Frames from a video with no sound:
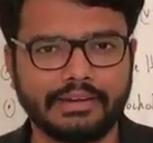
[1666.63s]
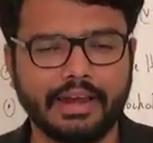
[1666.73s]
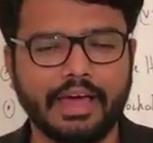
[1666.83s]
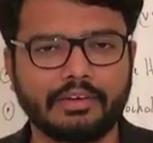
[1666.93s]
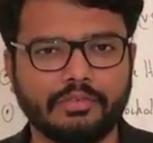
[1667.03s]

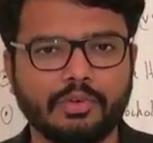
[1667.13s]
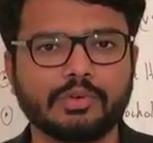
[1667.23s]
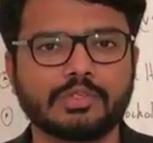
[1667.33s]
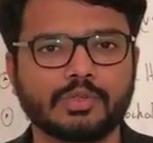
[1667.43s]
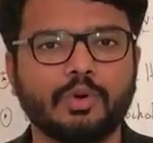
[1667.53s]
lakh
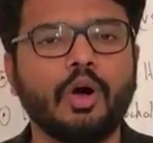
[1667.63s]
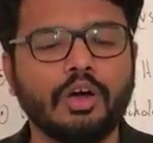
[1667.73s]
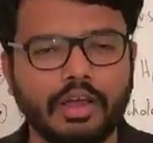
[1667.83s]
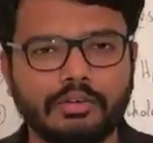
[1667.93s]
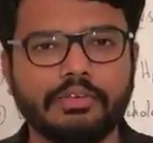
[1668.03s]
views to all
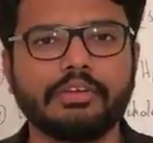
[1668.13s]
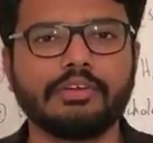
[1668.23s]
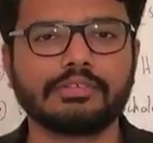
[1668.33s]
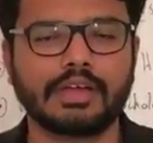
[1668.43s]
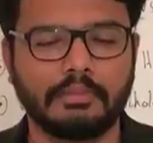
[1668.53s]
our
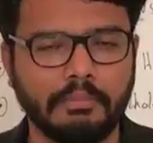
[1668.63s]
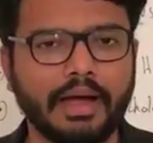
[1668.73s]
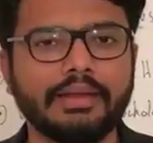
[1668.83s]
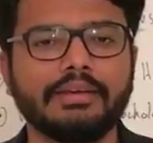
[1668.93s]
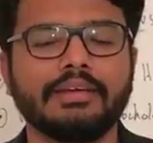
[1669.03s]
videos
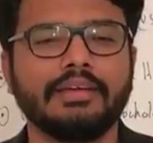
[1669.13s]
combined,